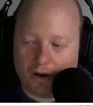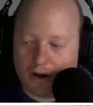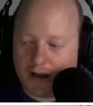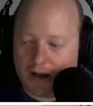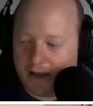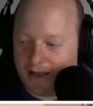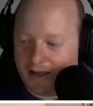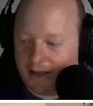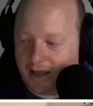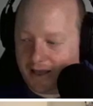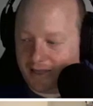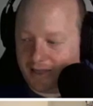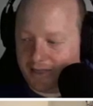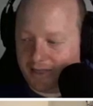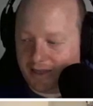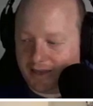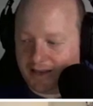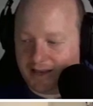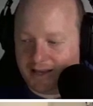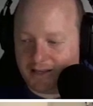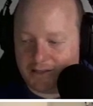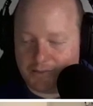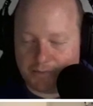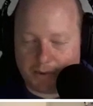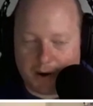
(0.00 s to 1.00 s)
No. I
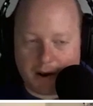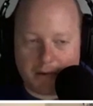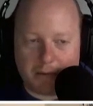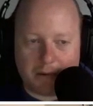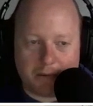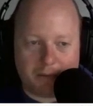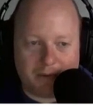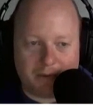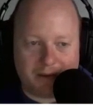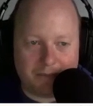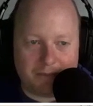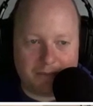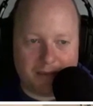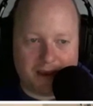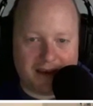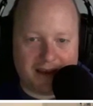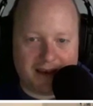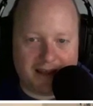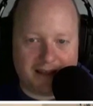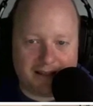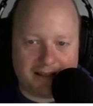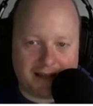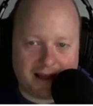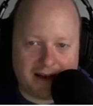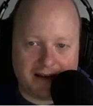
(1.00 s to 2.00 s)
think he's probably
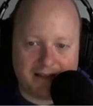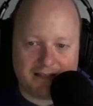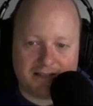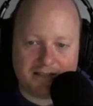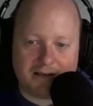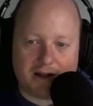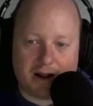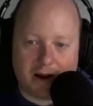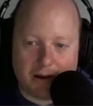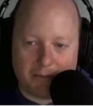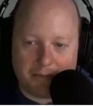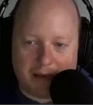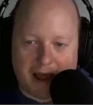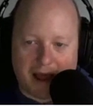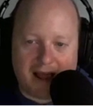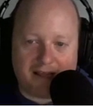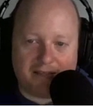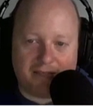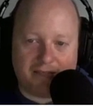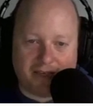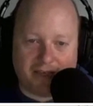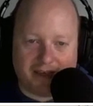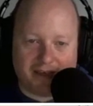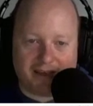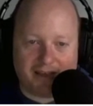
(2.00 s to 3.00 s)
meaning that it's not a
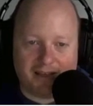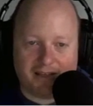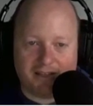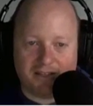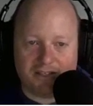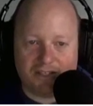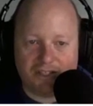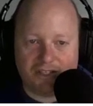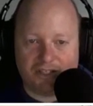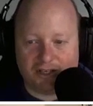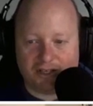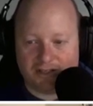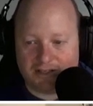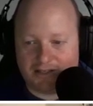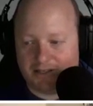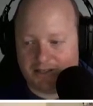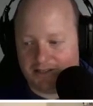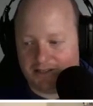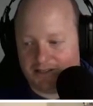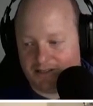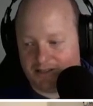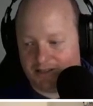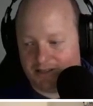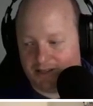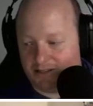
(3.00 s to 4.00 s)
bad thing. It's just
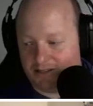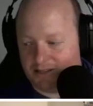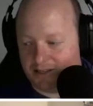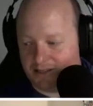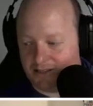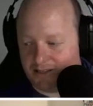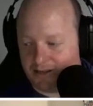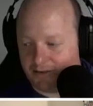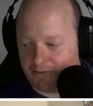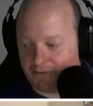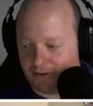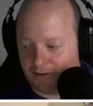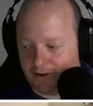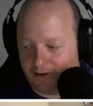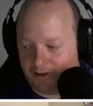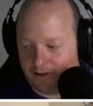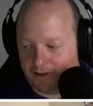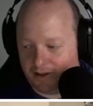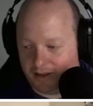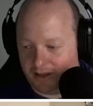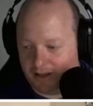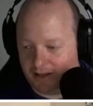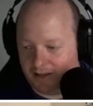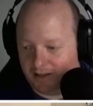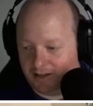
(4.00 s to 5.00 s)
it's a different
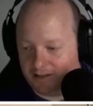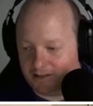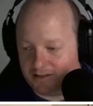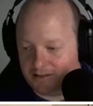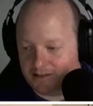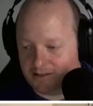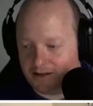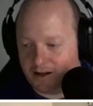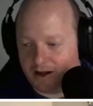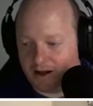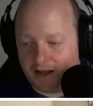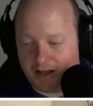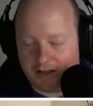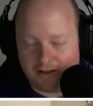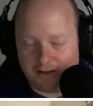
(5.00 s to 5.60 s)
thing. It's not,